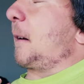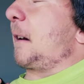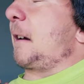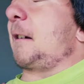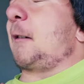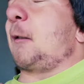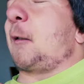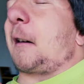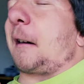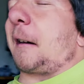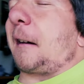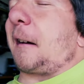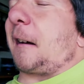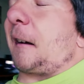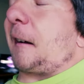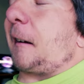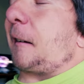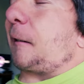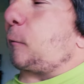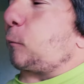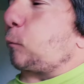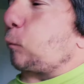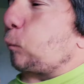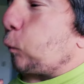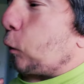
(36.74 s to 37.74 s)
anyway,
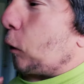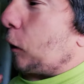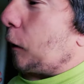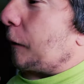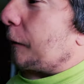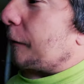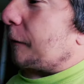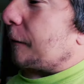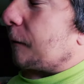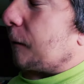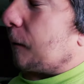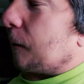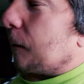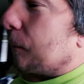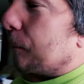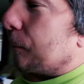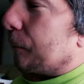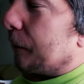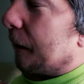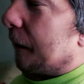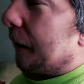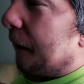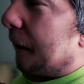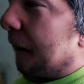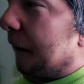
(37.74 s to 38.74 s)
guys, what's
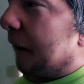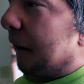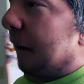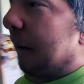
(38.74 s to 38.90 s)
up? It